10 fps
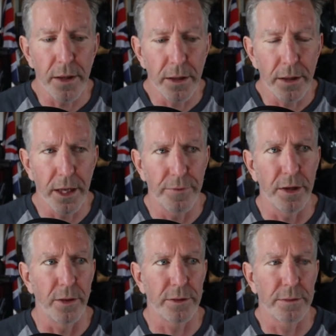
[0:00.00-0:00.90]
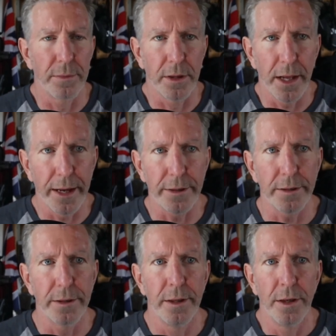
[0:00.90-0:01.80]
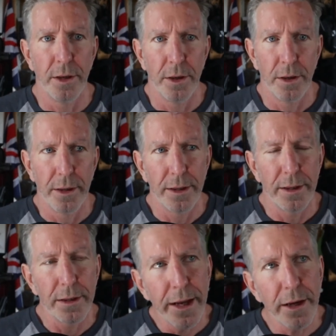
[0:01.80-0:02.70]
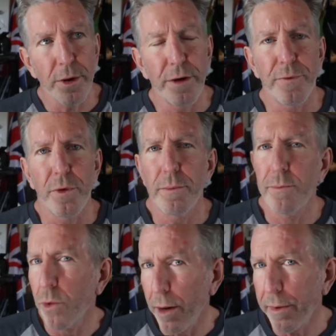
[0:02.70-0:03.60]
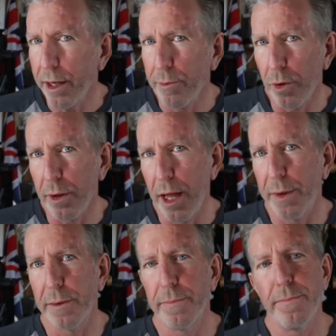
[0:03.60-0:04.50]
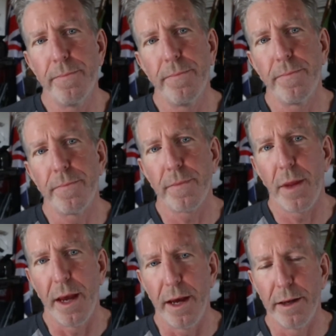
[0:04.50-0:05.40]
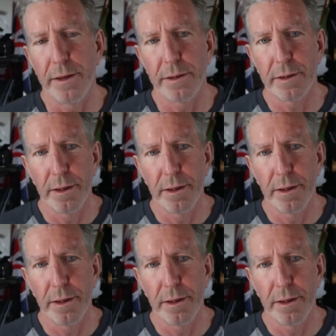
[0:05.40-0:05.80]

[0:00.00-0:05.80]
giving you some light grapefruit. I'm getting more lemon and